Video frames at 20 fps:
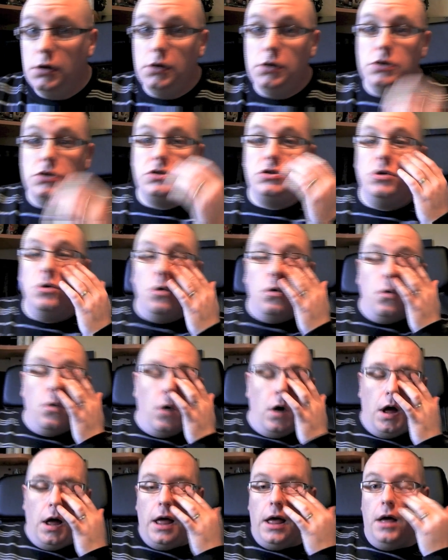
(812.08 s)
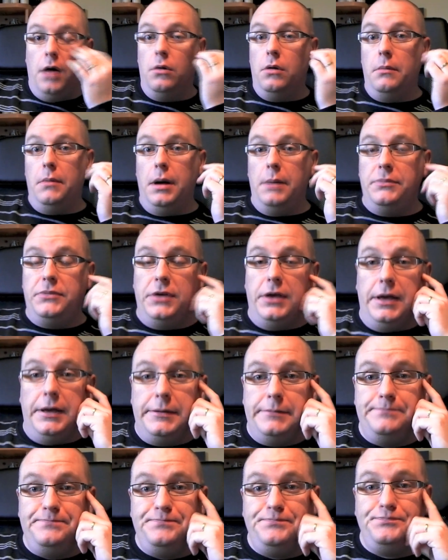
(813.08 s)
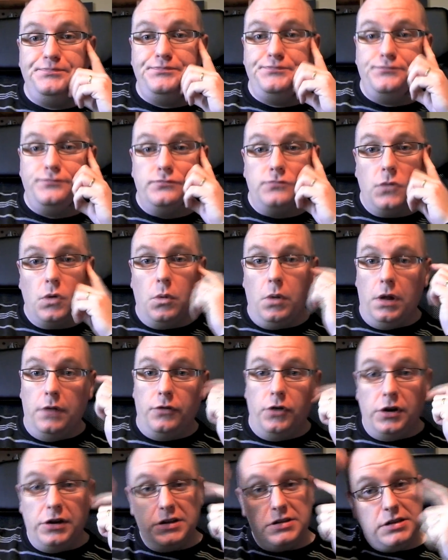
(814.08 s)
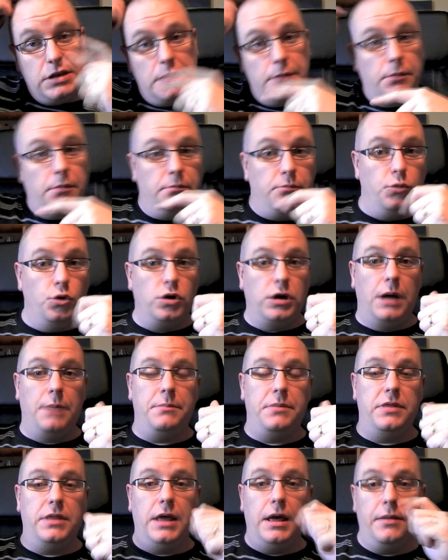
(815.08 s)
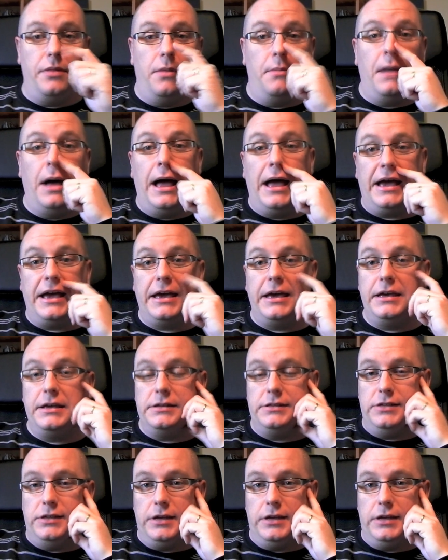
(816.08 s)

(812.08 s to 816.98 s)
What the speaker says: So, what back to, I've already said I'm boot camping that the Mac.